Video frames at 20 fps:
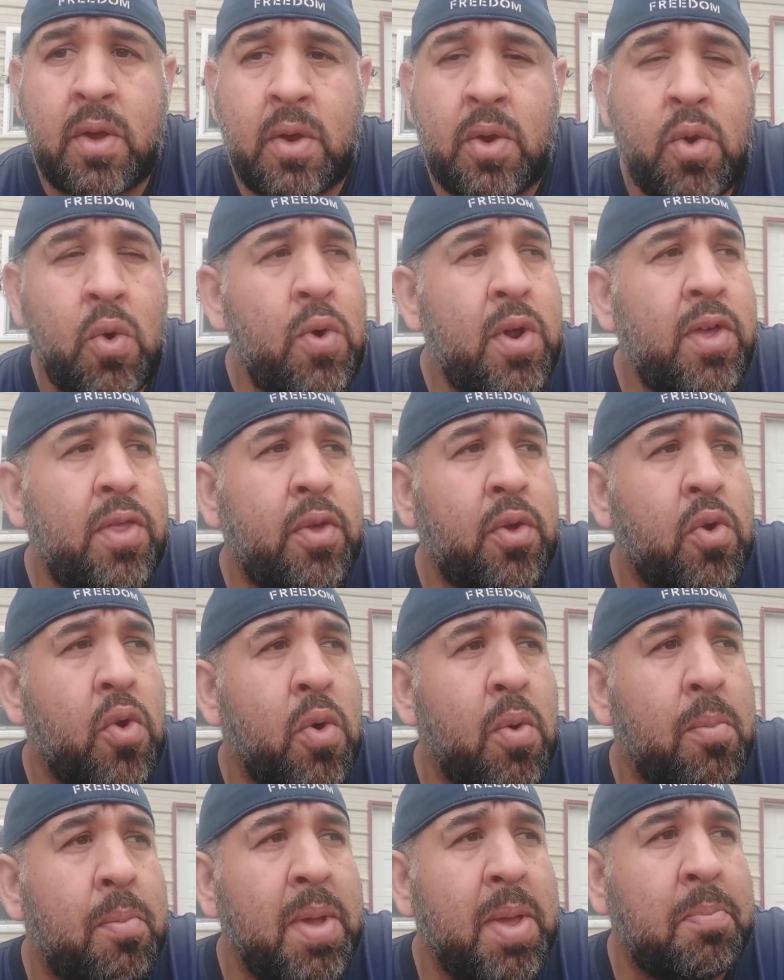you're either
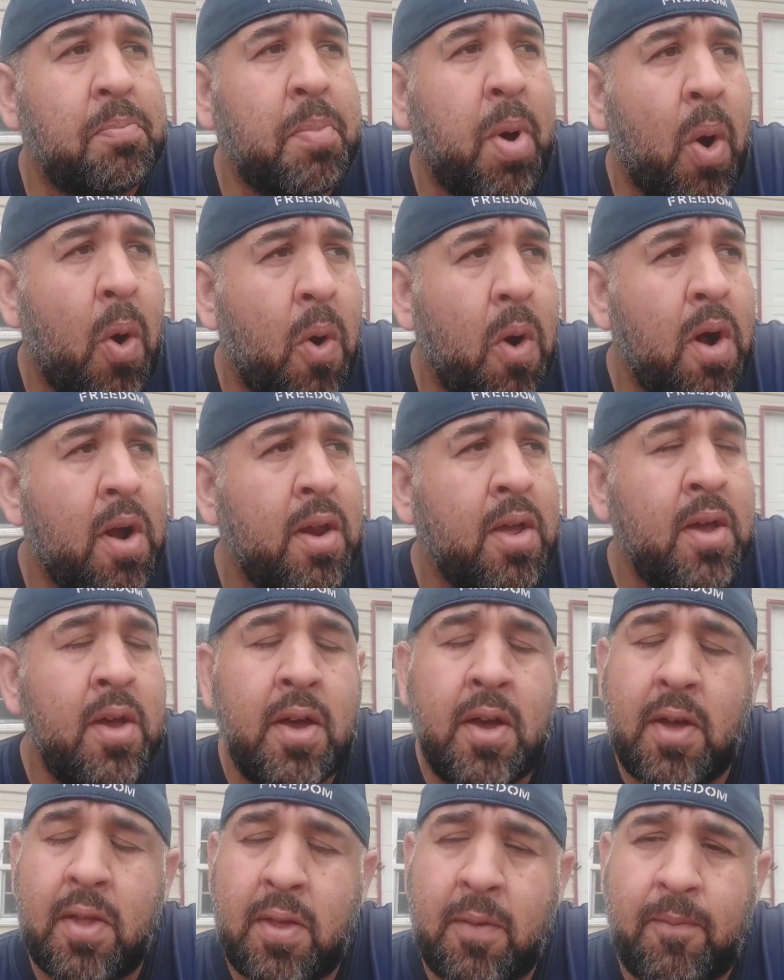going to be part
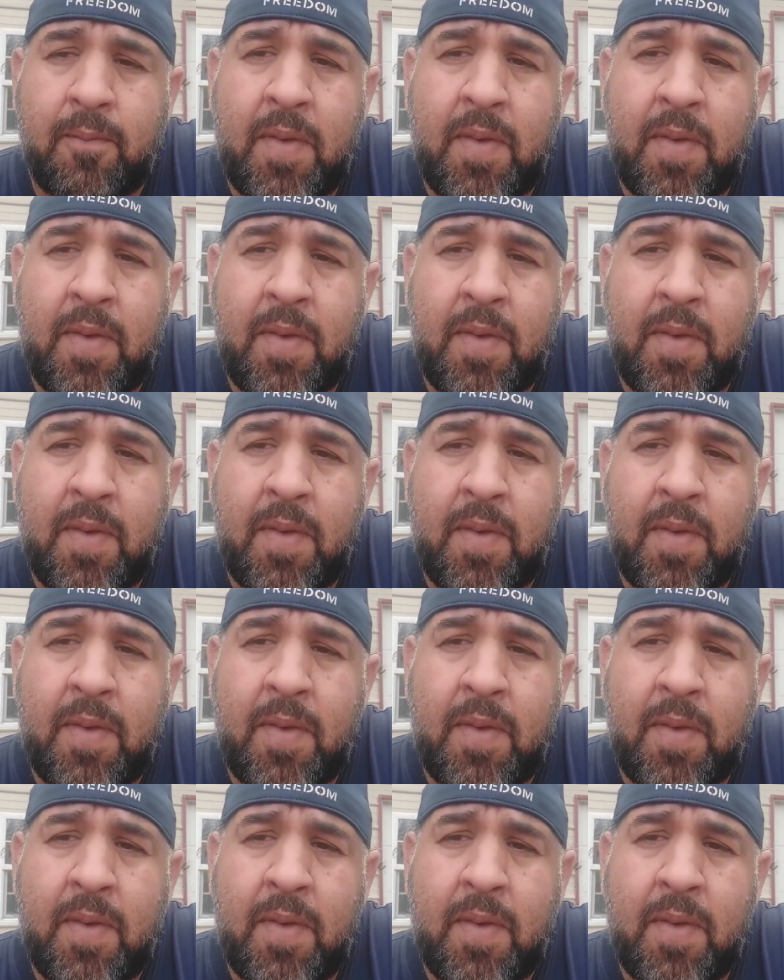of the